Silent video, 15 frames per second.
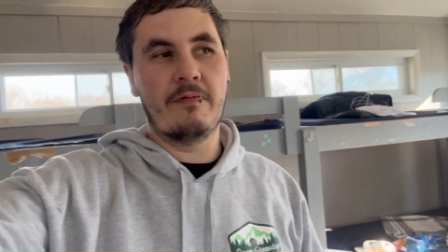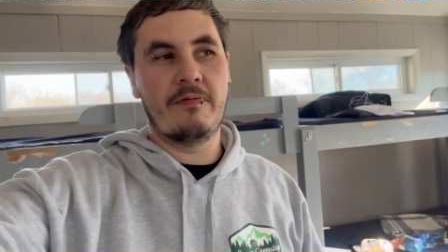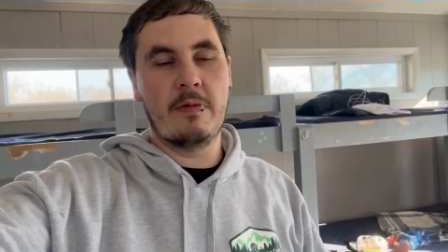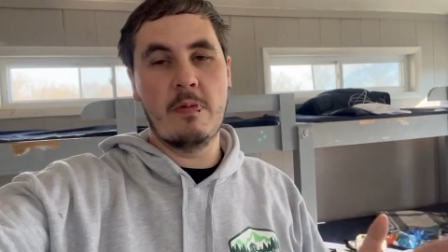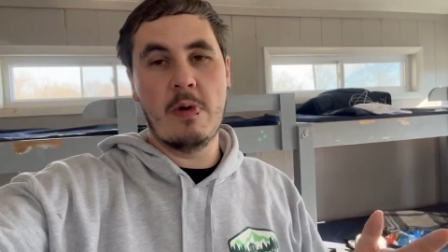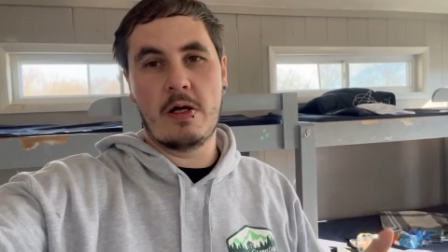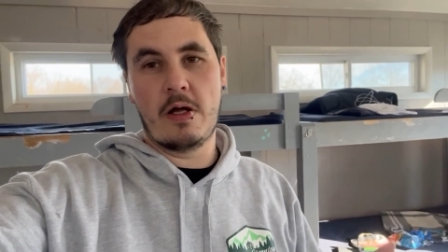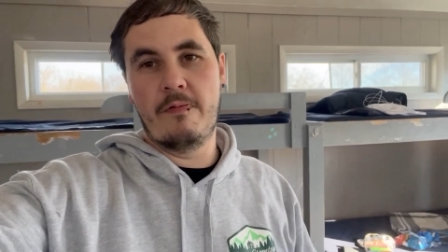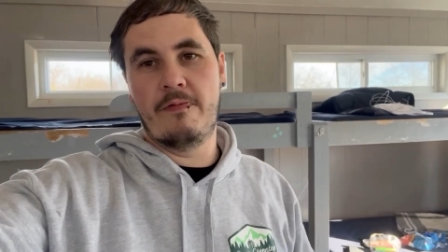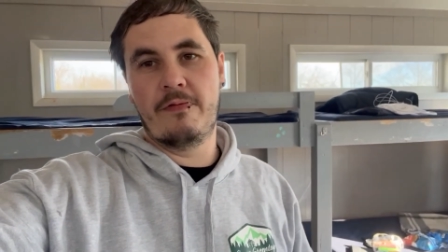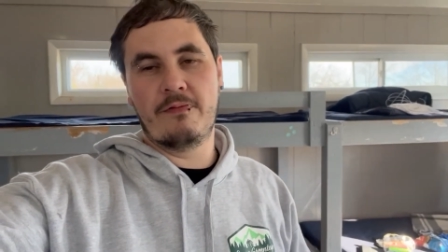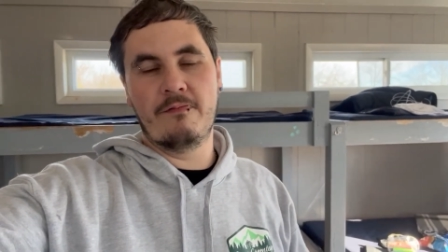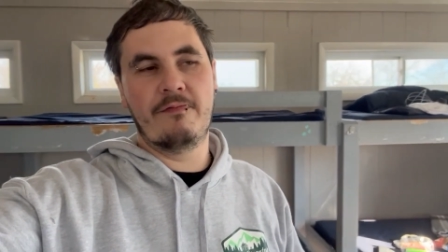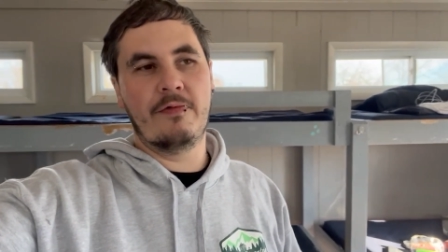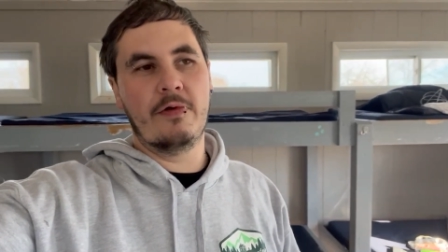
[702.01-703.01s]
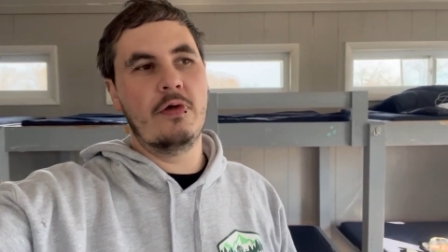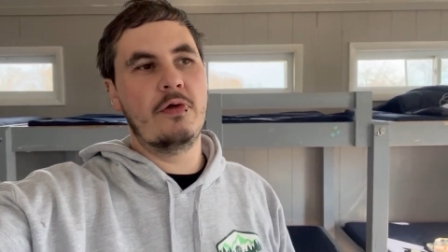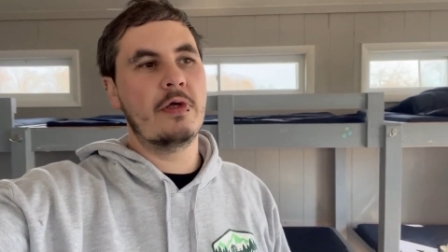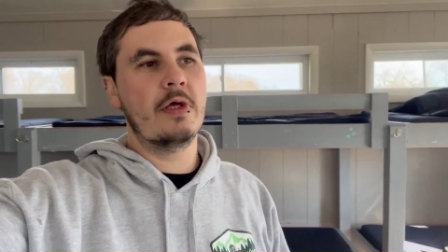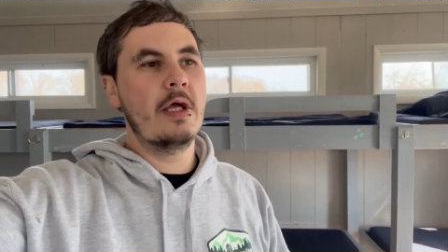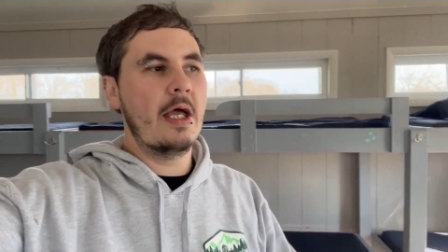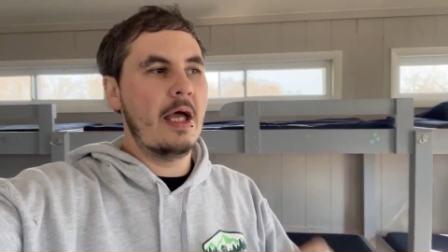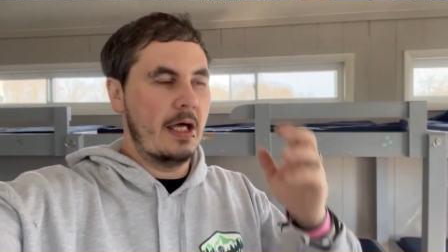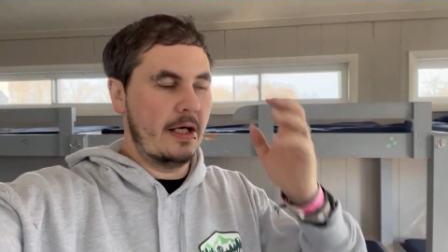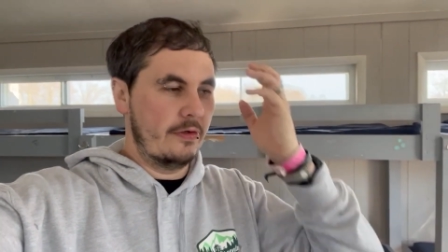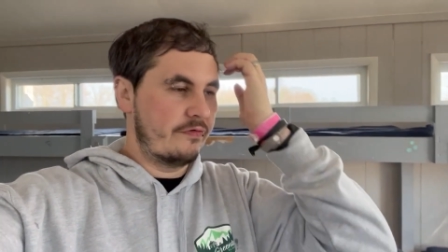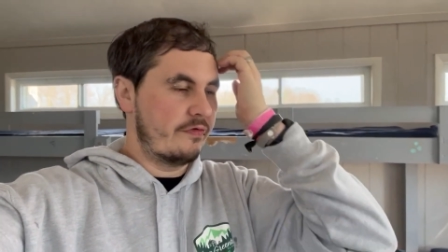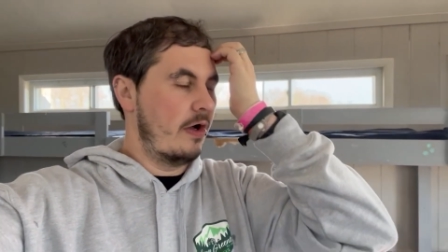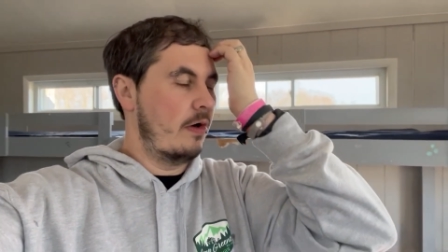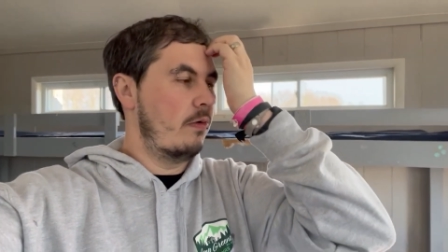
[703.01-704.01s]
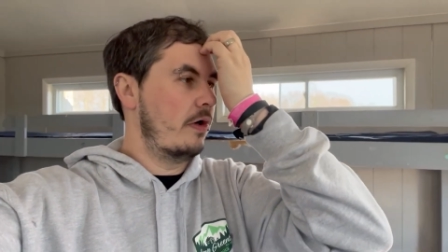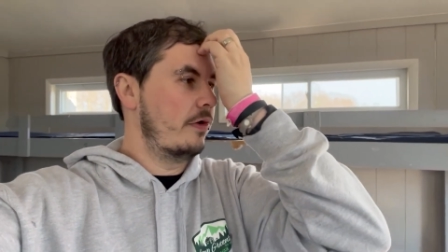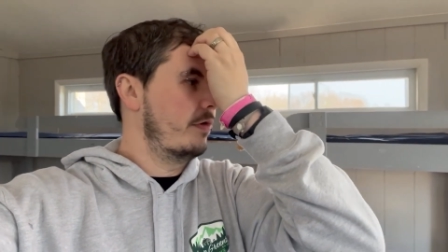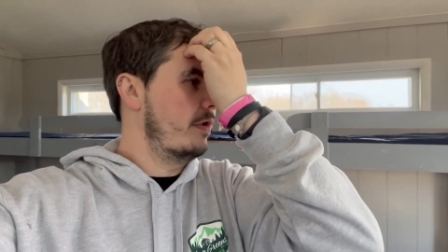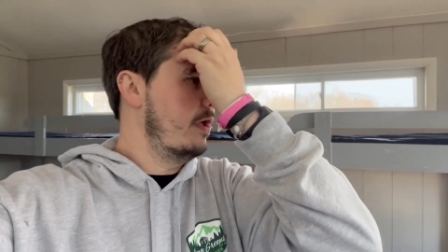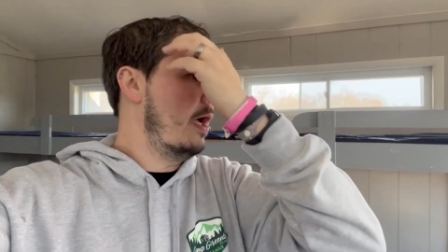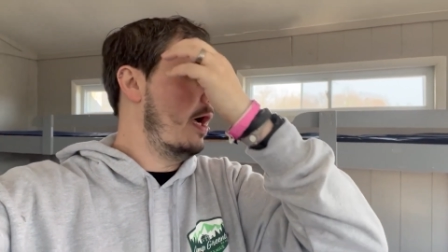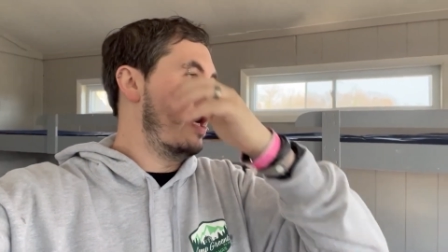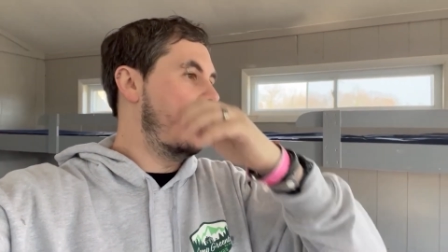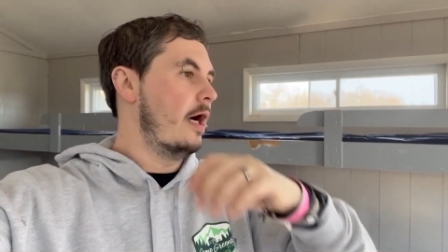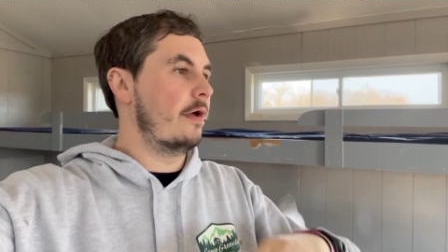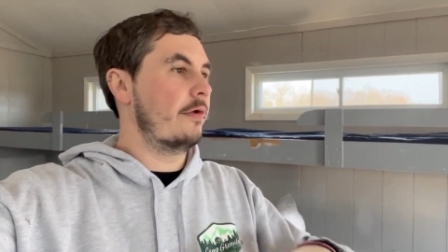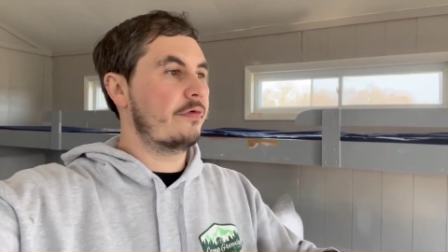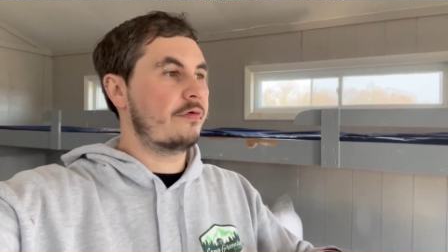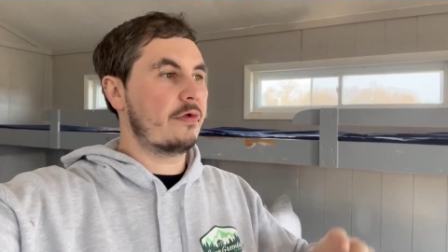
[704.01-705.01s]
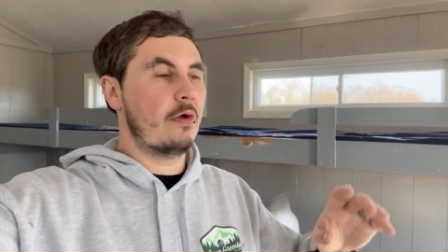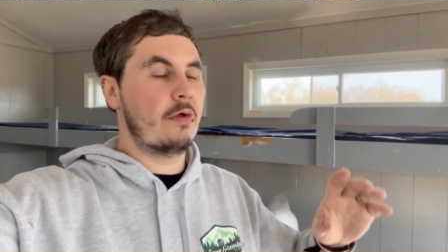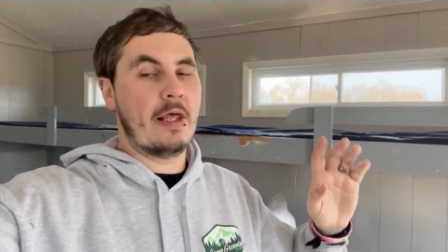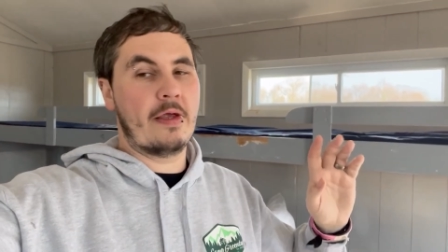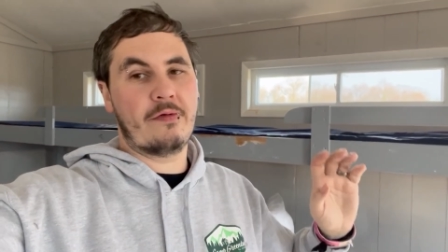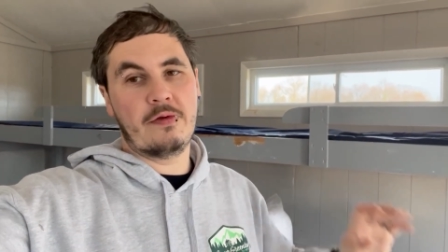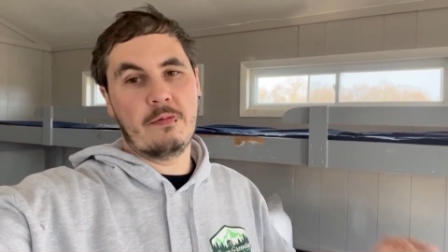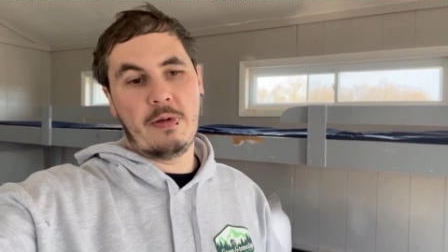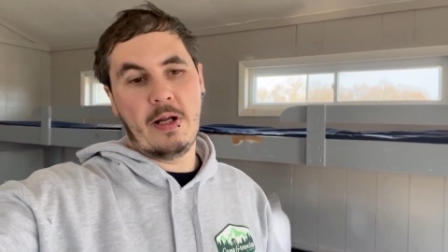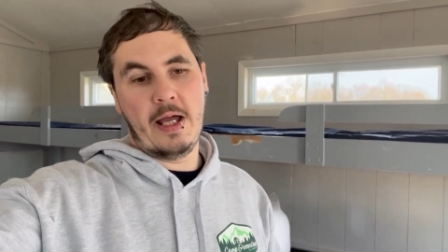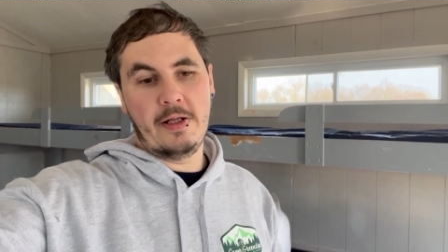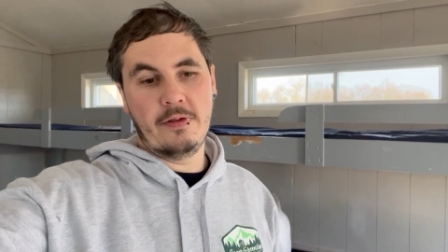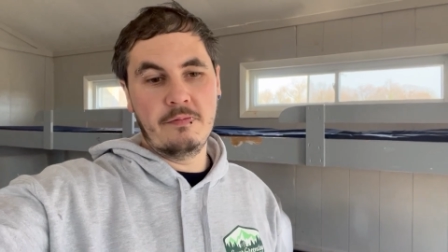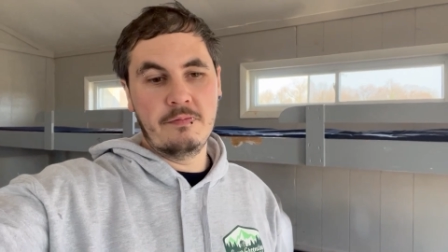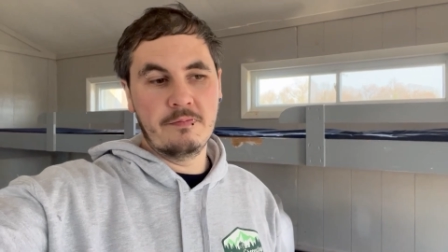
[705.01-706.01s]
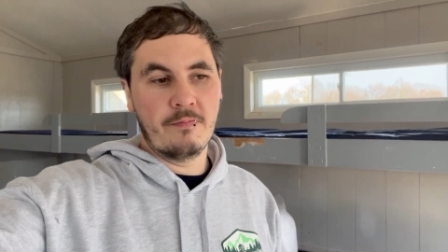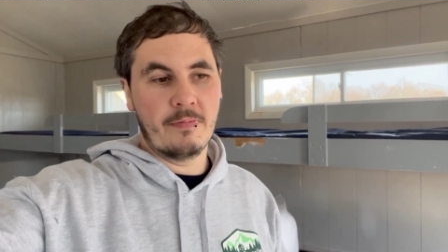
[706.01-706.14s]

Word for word: I think we might go for some food and so on. Uh, so that's the plan.